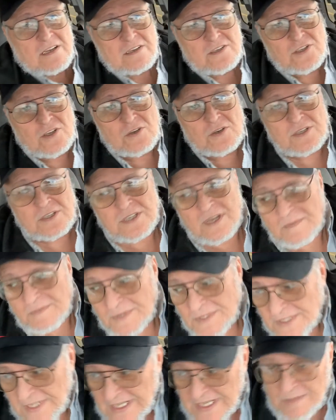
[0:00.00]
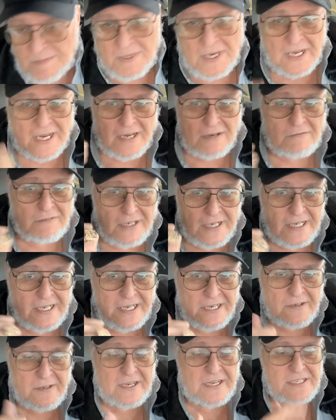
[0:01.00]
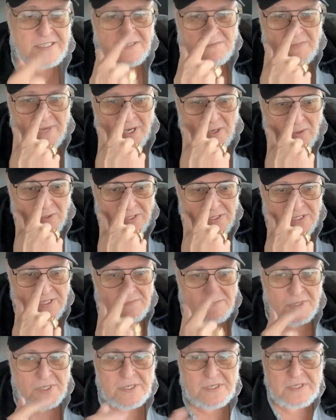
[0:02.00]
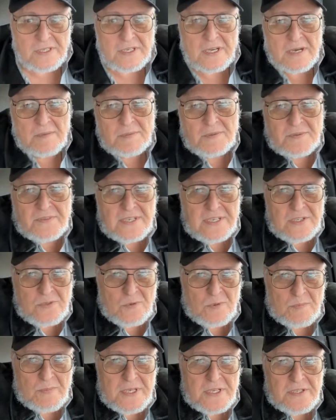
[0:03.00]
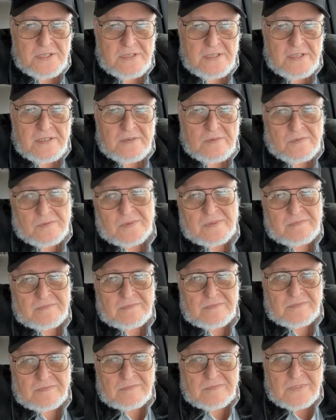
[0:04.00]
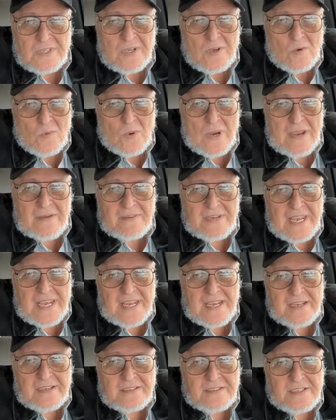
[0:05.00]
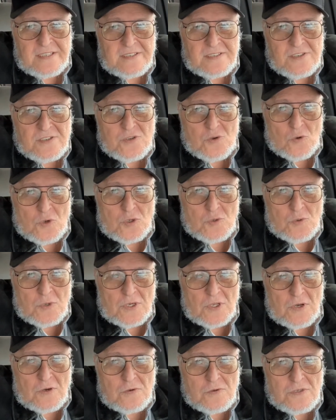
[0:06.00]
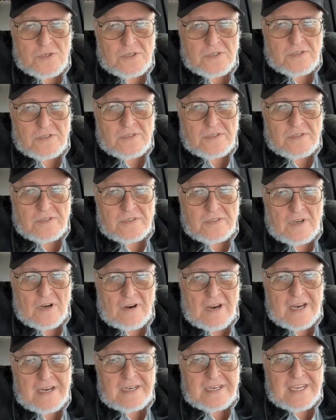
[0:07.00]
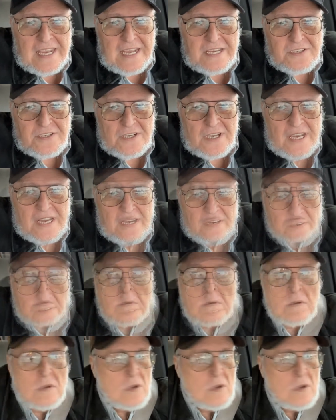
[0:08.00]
Judy something to eat, but I got to run in here and get some milk and some pudding, a couple things we're missing that we haven't had since the stores were closed. All right, catch you later.